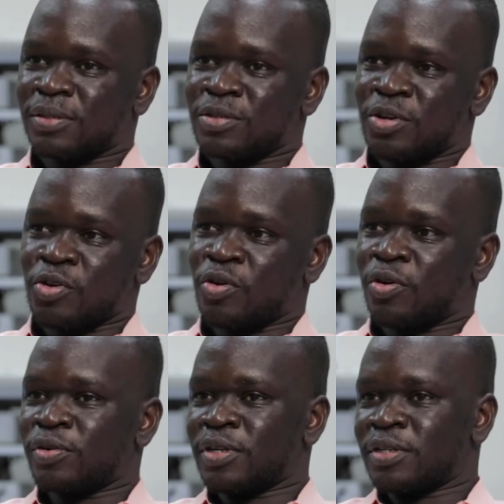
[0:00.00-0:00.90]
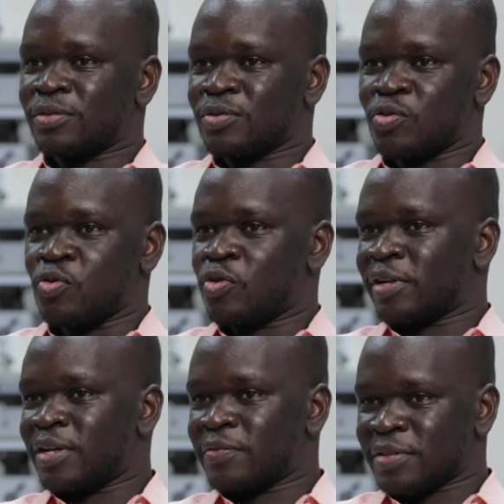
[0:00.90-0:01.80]
they go on and
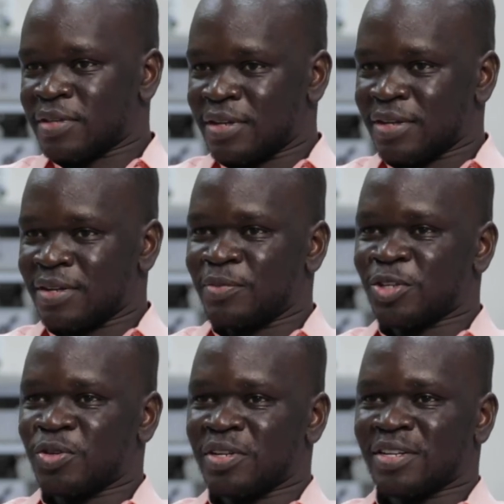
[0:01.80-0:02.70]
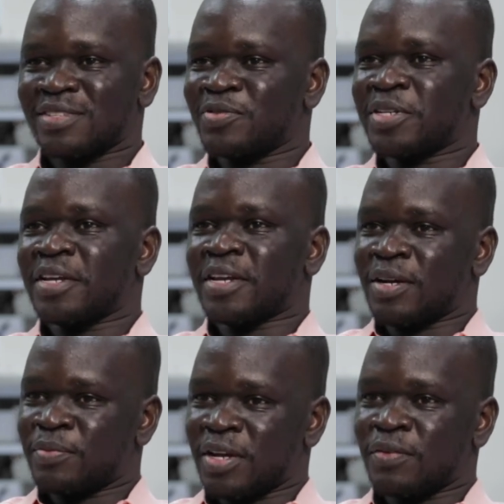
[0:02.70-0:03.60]
Google everything and make sure that when they
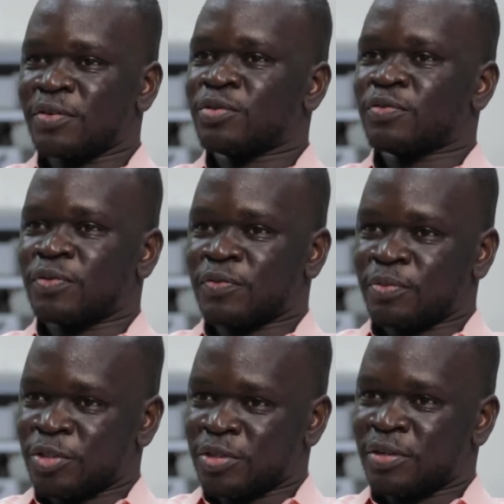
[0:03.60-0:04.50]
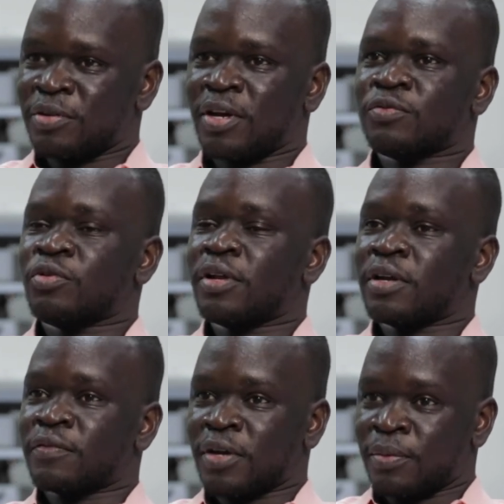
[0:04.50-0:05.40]
come, they have a lot of information and you have to
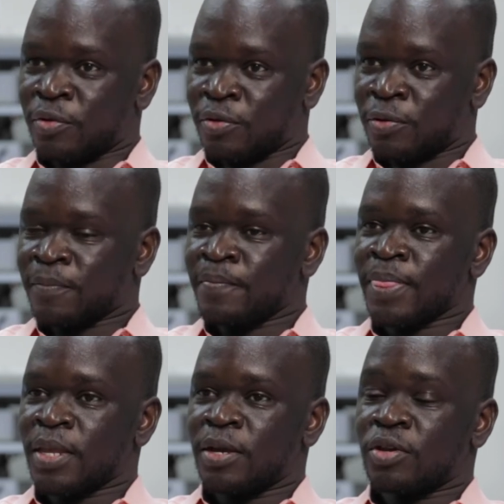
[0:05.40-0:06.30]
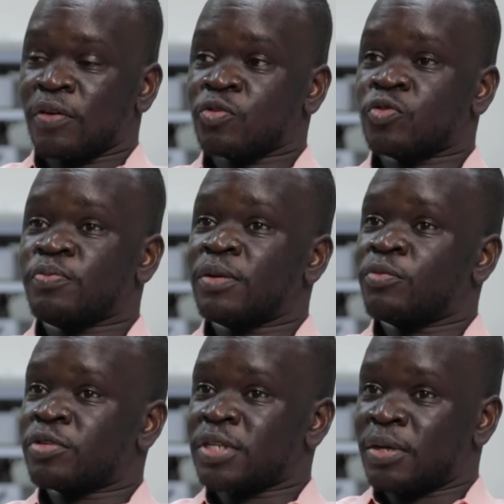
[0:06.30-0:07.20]
clarify more. You have to spend
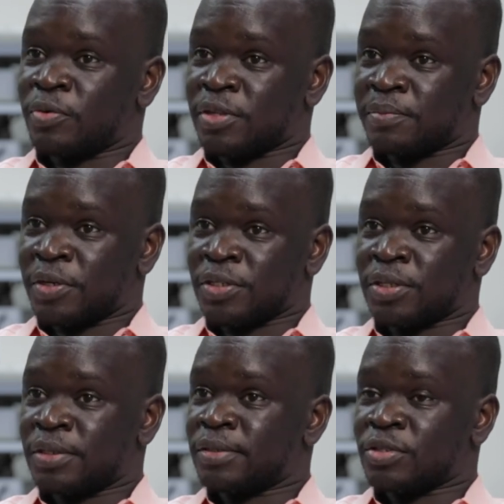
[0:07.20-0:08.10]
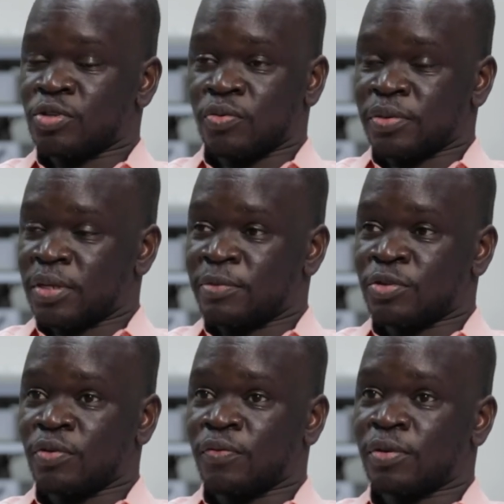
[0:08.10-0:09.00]
more time with the patient, talk with them and
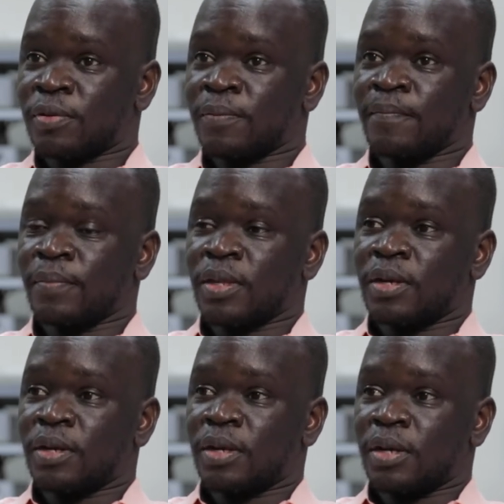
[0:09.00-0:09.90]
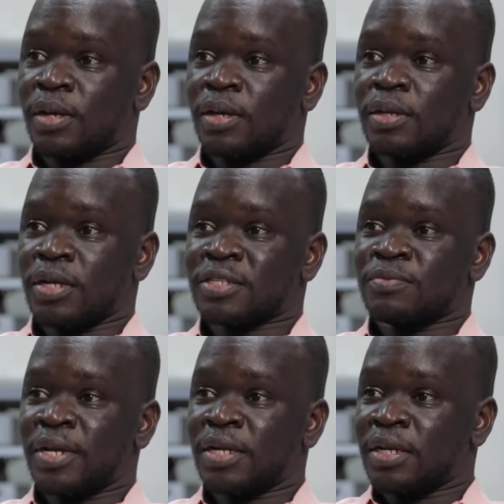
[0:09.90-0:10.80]
so forth. That's
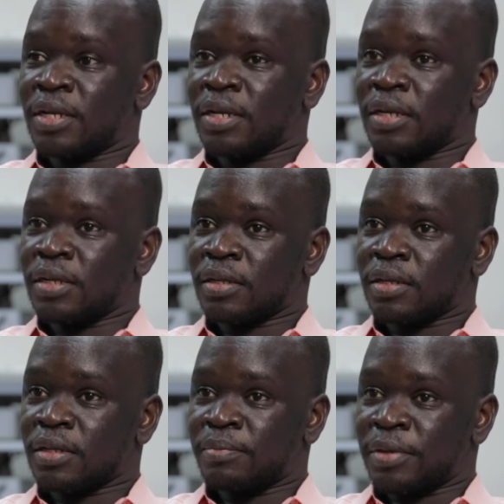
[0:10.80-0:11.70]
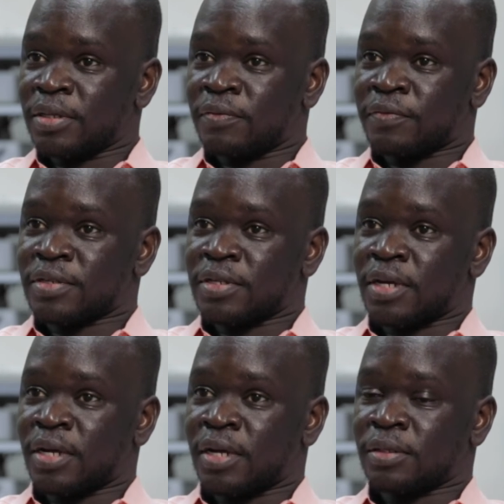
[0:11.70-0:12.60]
mainly the big difference that
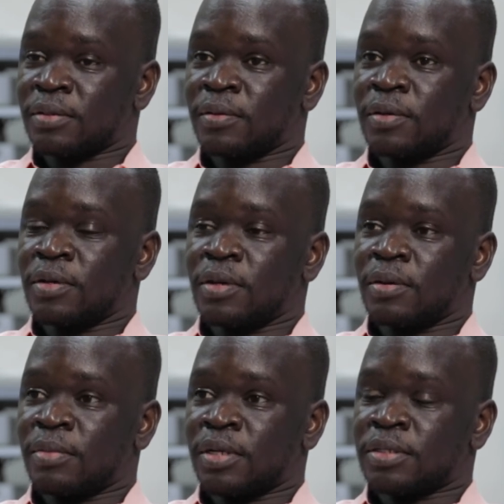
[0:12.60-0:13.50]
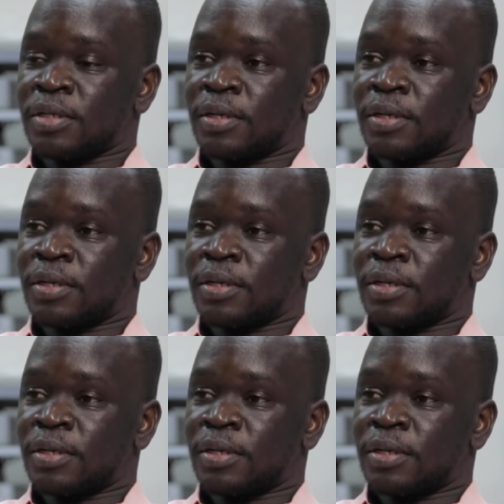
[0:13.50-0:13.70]
I had. But